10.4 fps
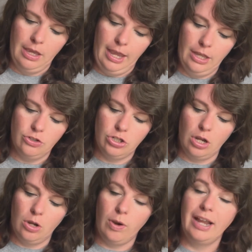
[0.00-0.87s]
And
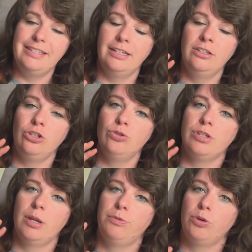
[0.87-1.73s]
so I didn't use
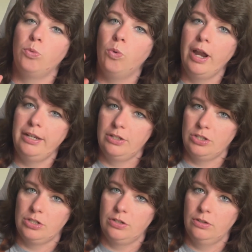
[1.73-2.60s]
up the
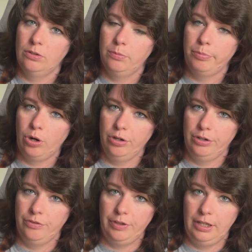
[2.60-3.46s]
whitest part
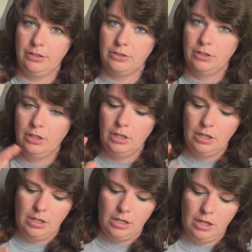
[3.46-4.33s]
of it
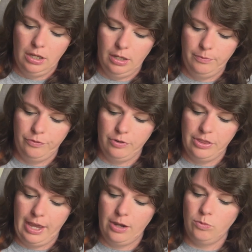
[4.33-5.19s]
for
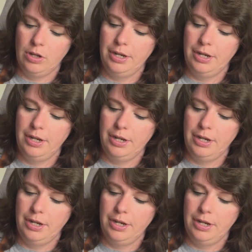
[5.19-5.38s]
that one.